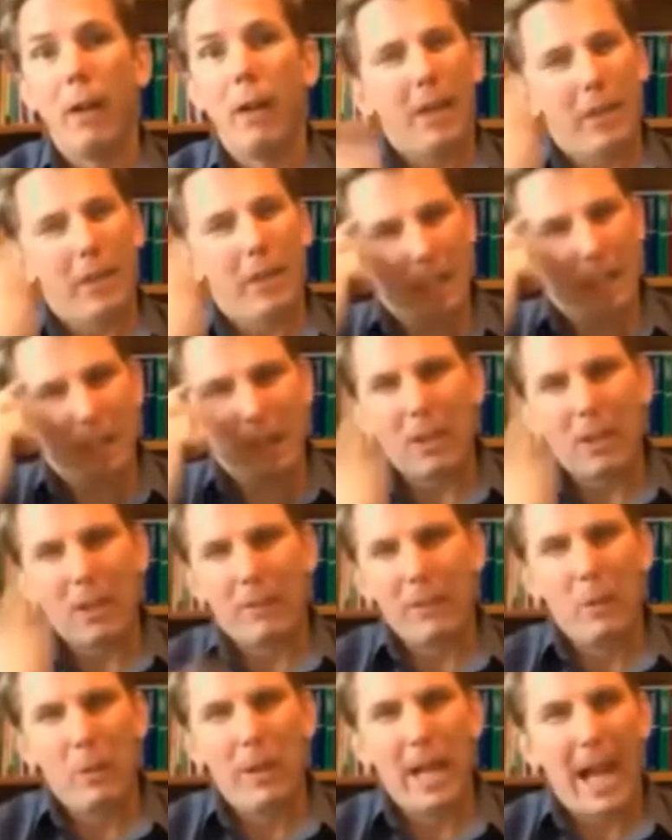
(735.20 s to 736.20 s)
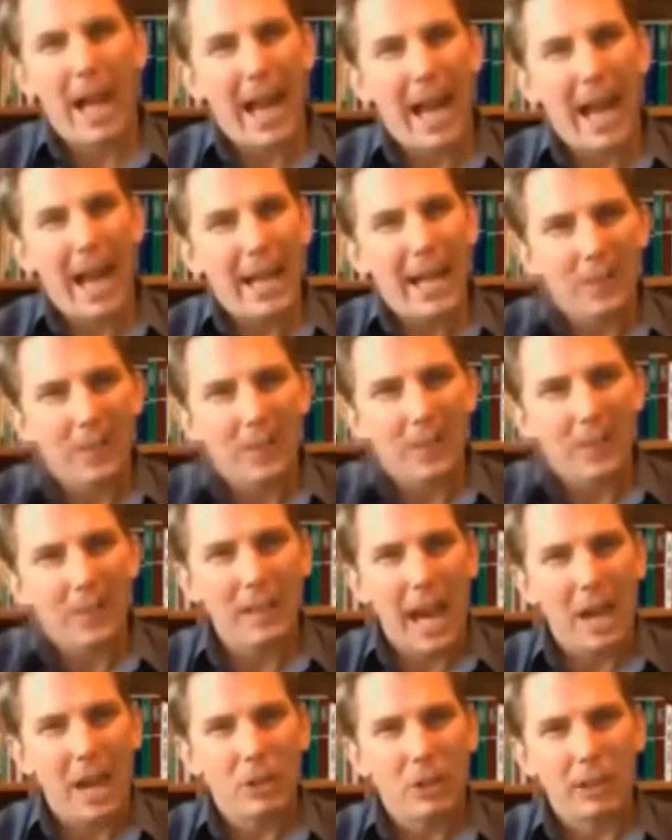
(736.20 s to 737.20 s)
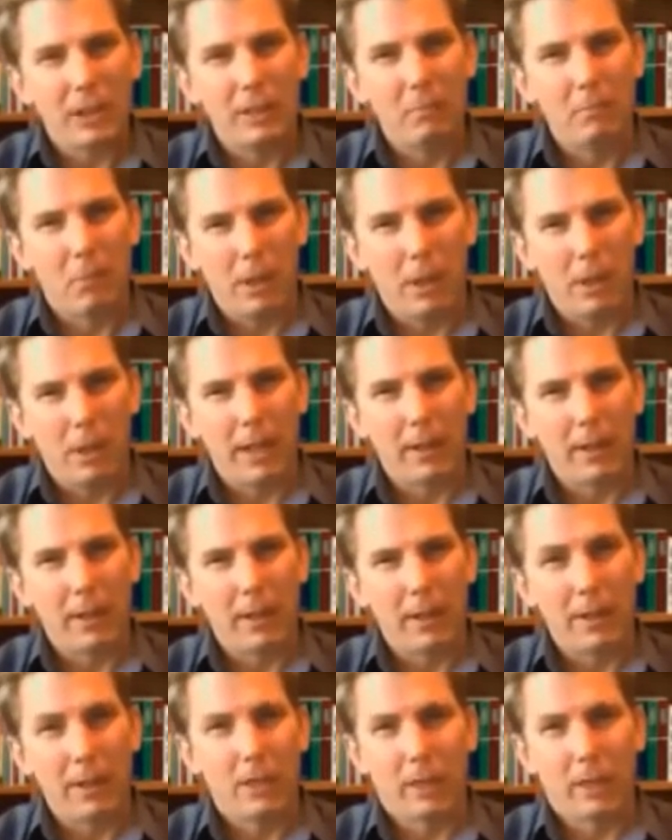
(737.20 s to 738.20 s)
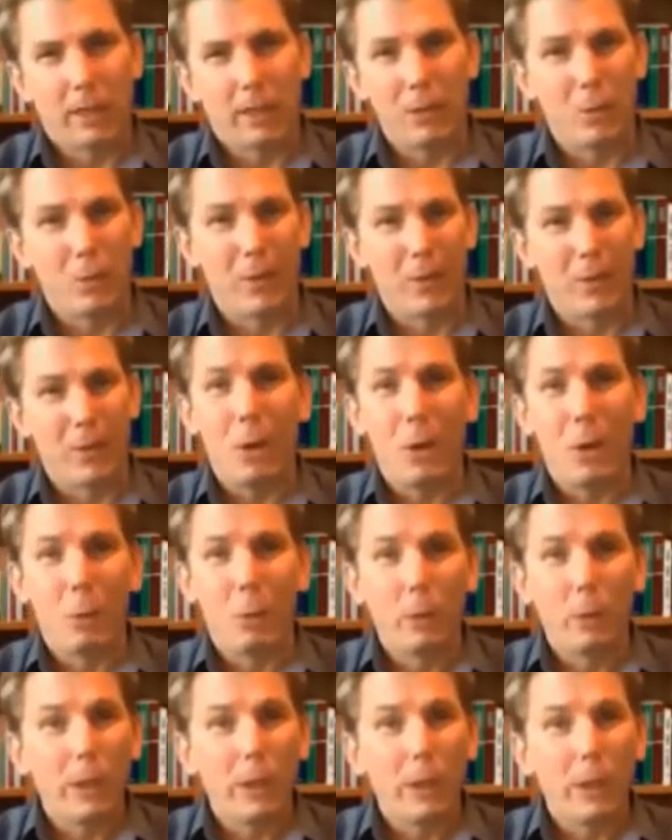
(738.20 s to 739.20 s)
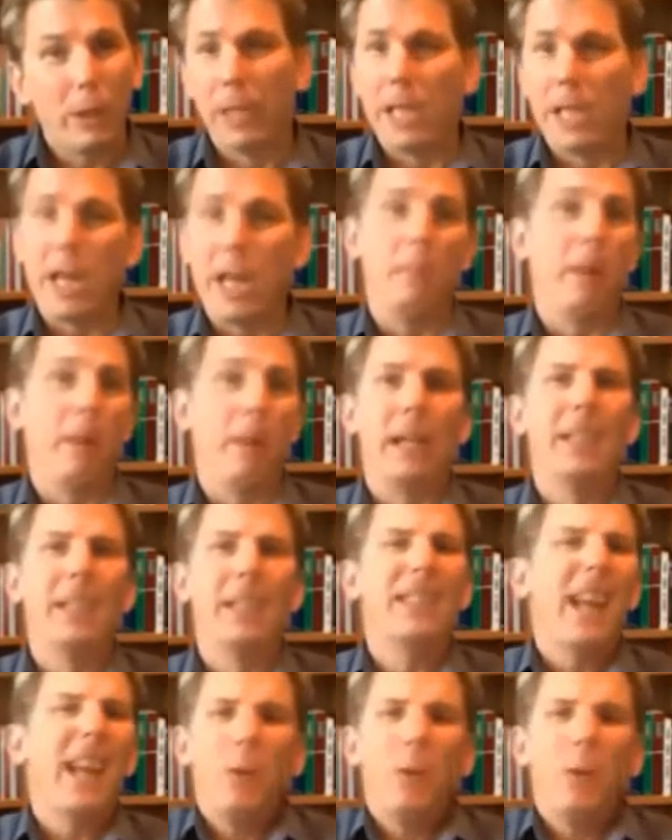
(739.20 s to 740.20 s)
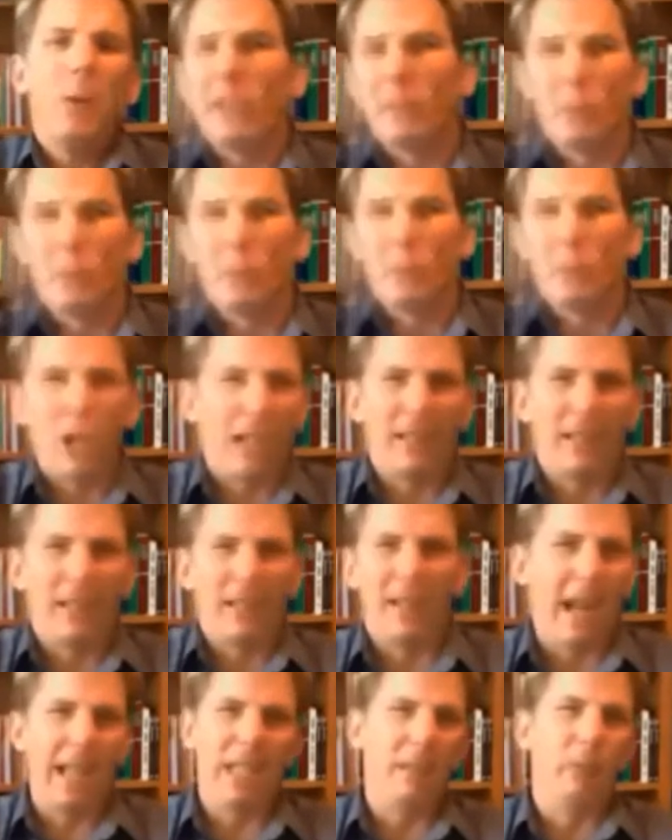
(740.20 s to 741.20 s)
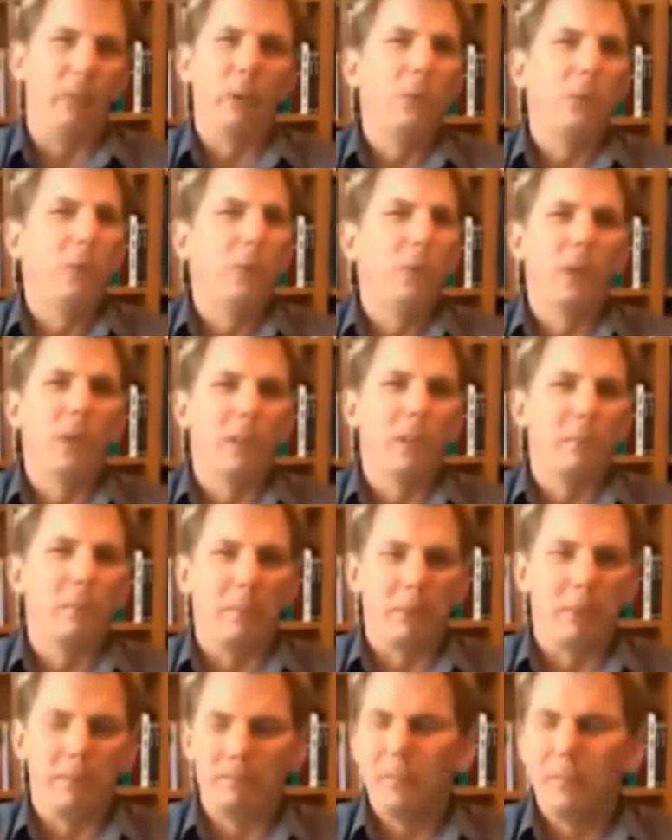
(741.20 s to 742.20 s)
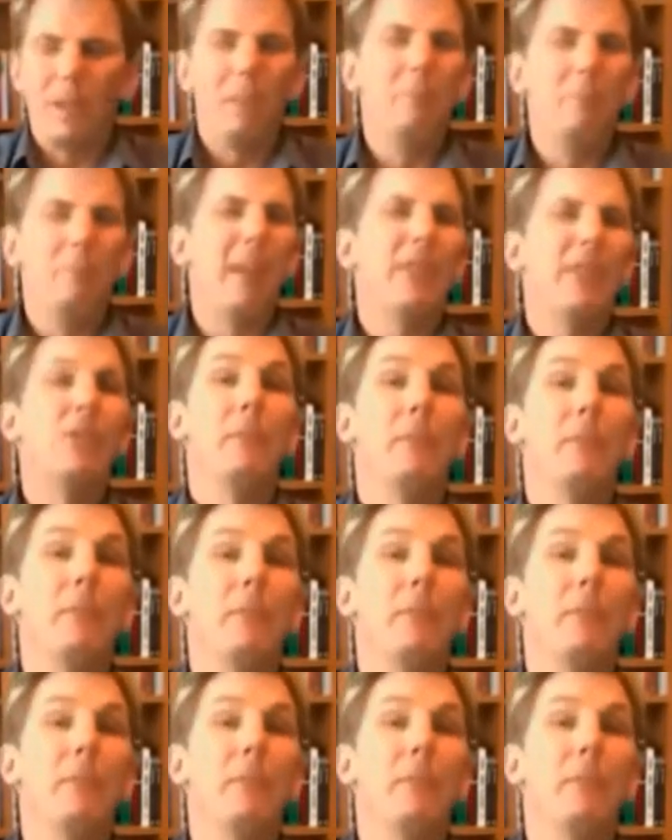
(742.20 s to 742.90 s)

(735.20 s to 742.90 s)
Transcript: And I thought to myself, you know what? I could see actually marketing this service without recruiting anybody, because I always objected to the idea of recruiting people based